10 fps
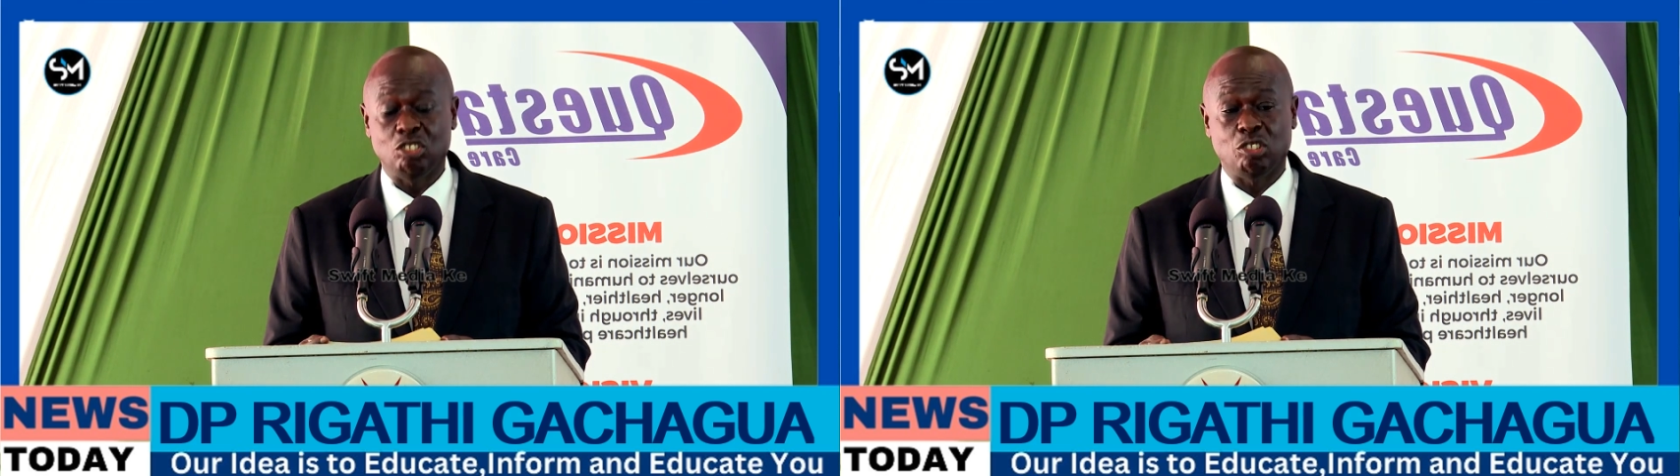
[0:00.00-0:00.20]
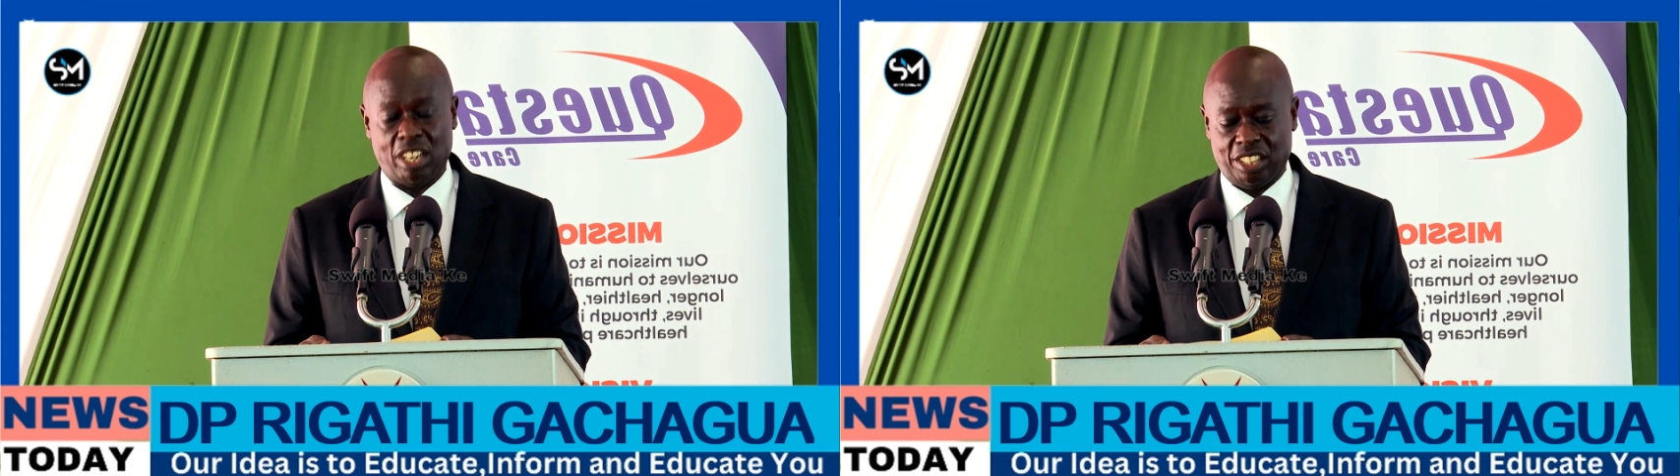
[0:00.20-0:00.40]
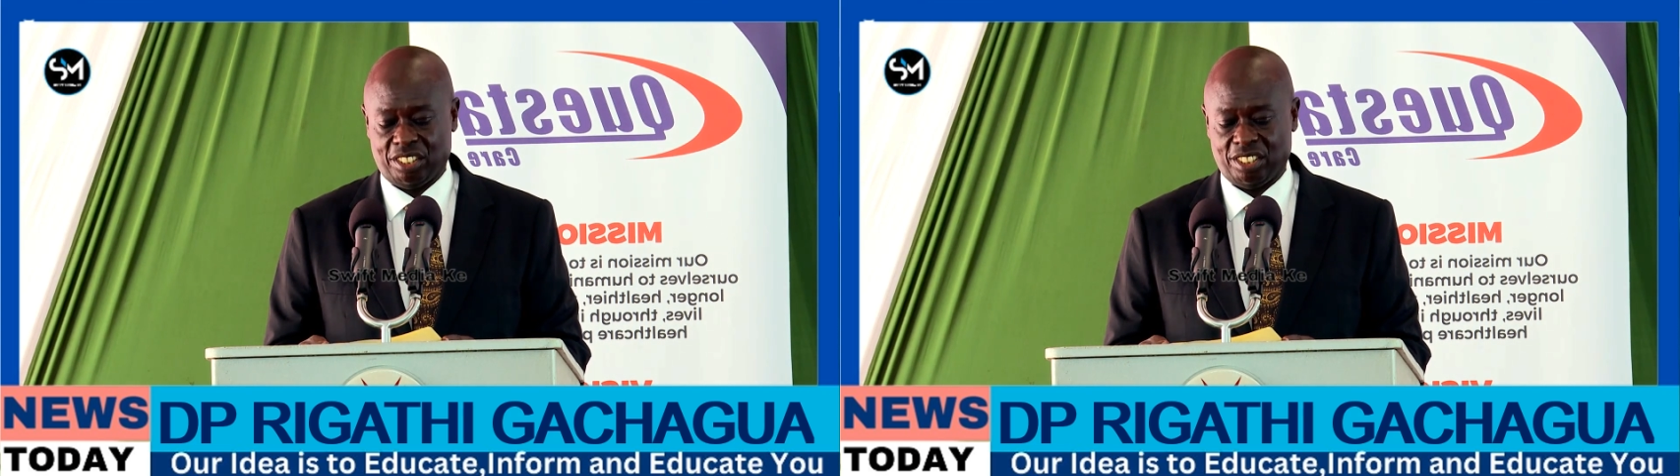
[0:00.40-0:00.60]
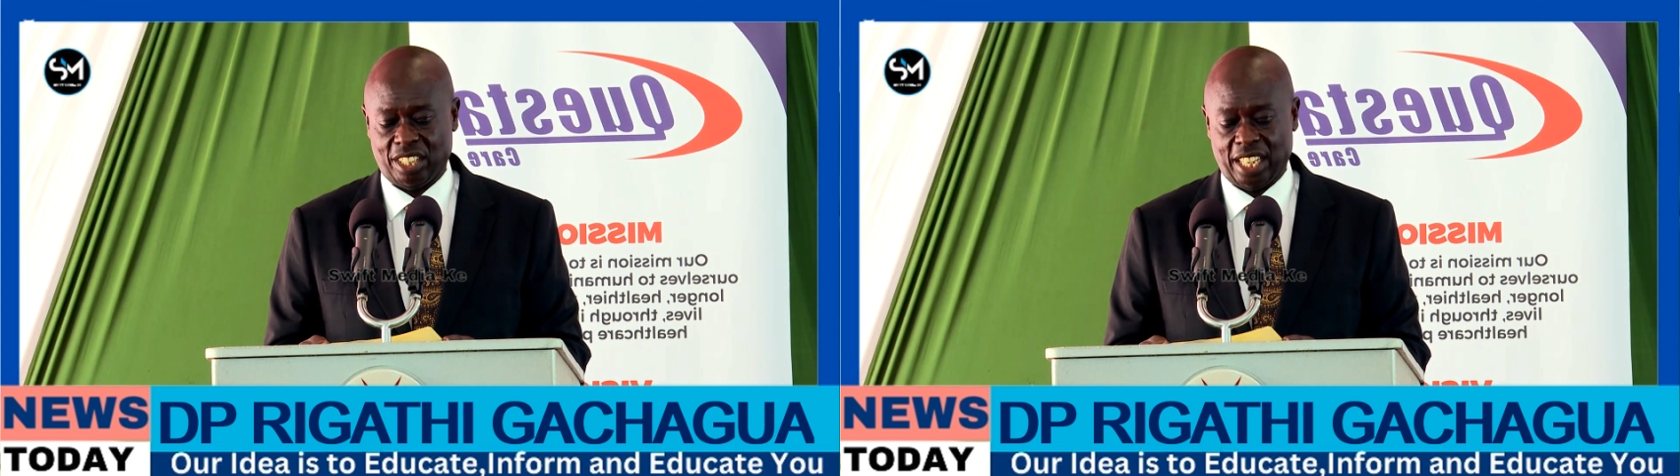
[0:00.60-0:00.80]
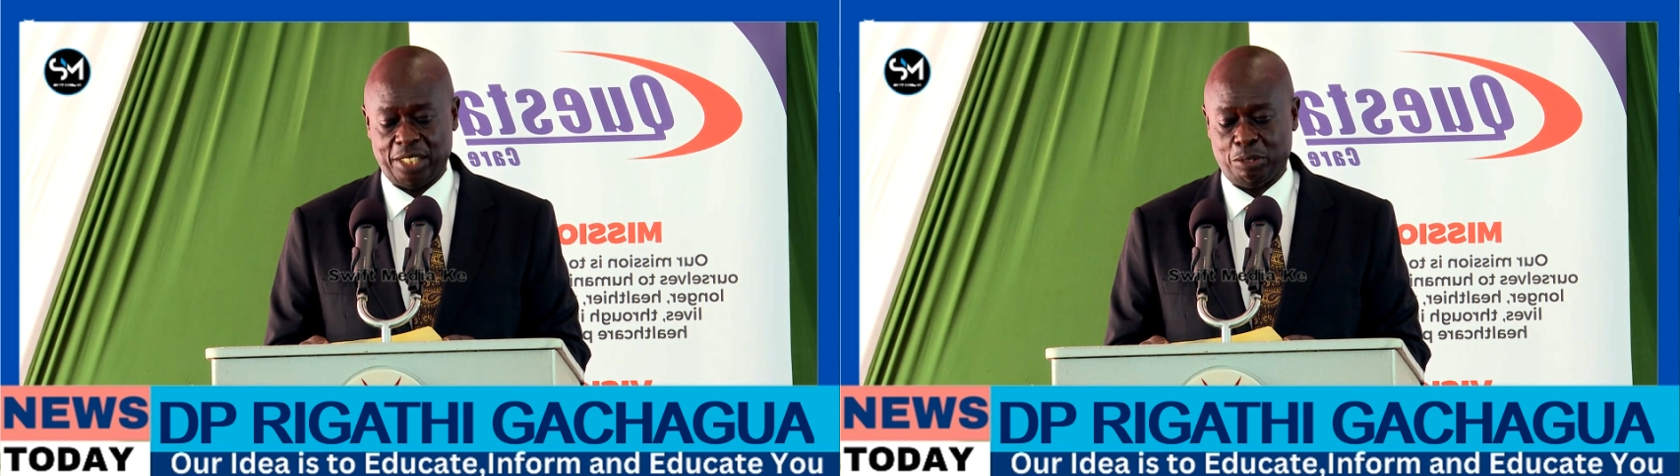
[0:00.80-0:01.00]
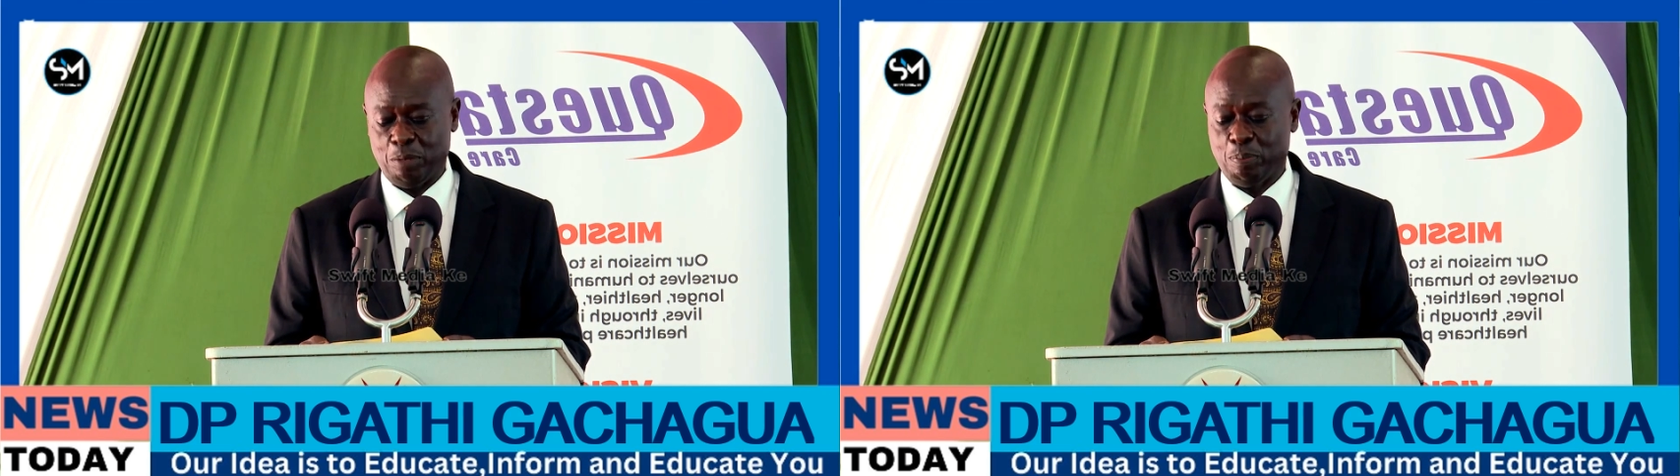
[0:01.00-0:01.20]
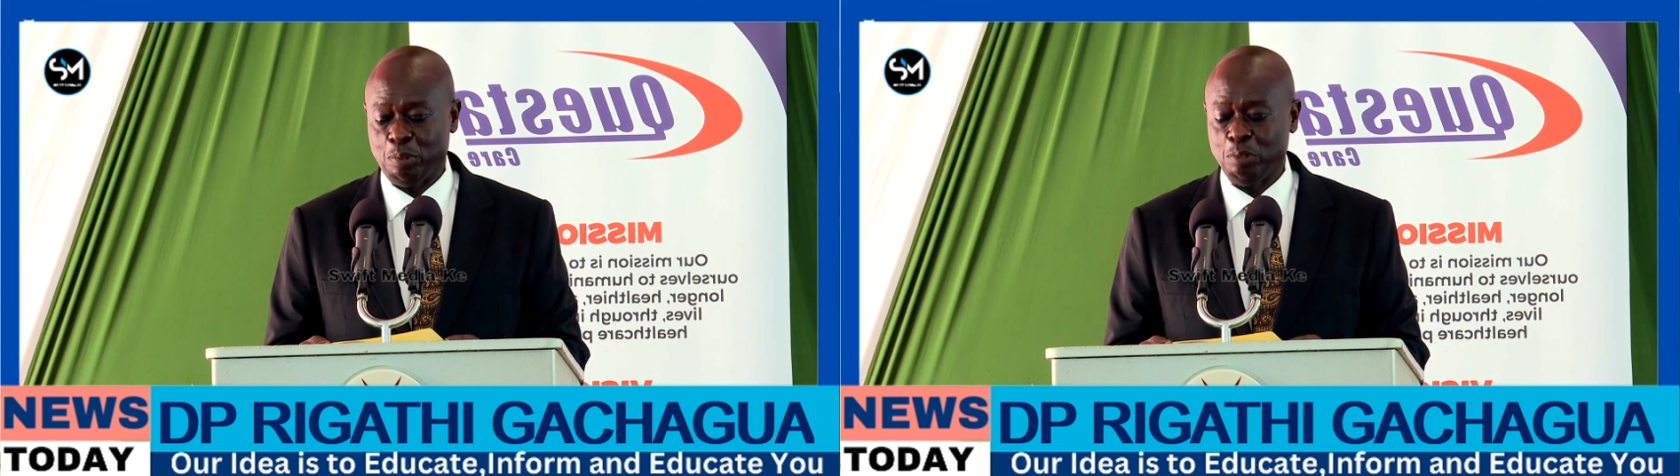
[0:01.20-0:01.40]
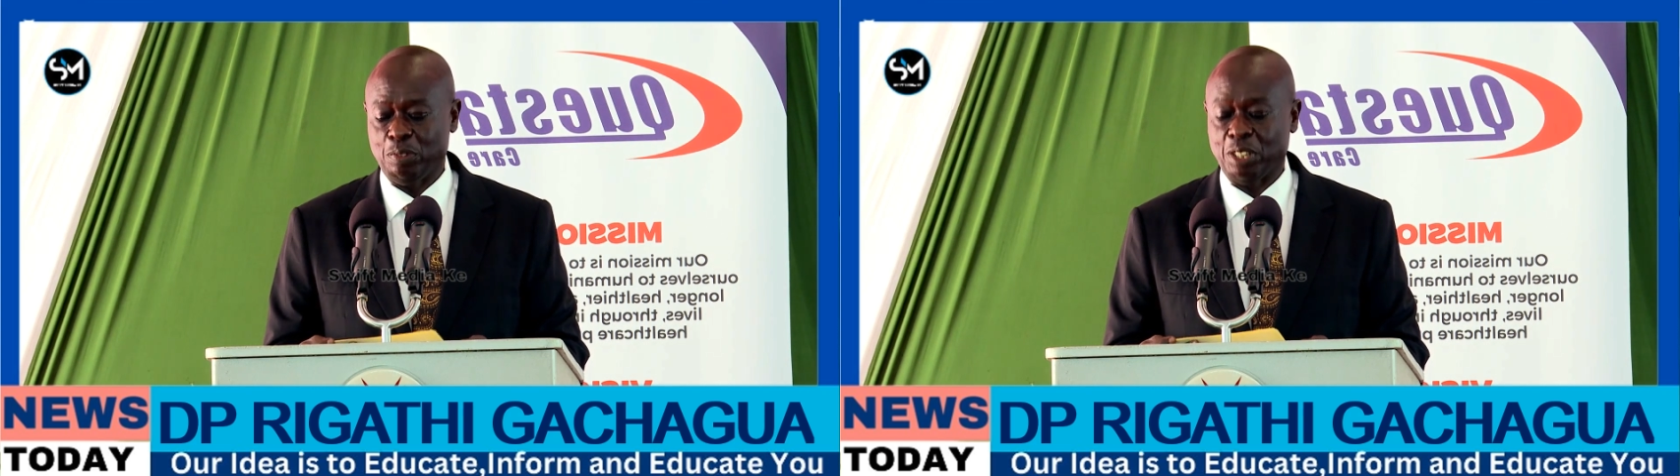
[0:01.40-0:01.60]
Drugs are to improve